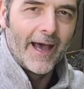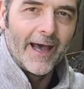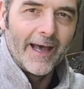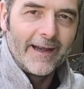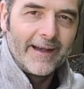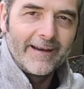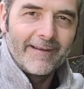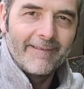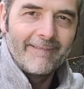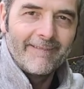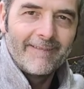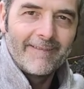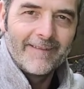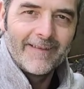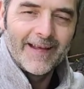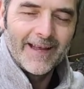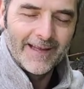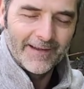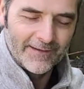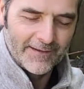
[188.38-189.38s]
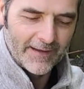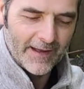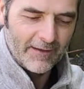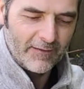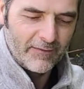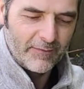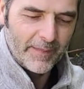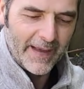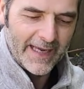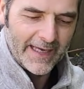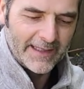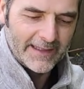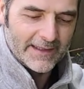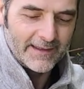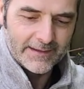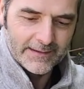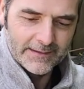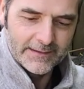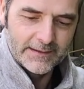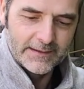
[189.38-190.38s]
And a self-made
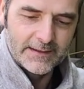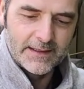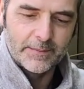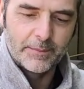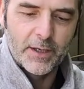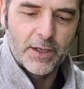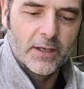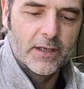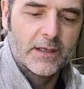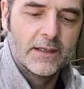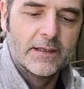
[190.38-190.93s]
dipper.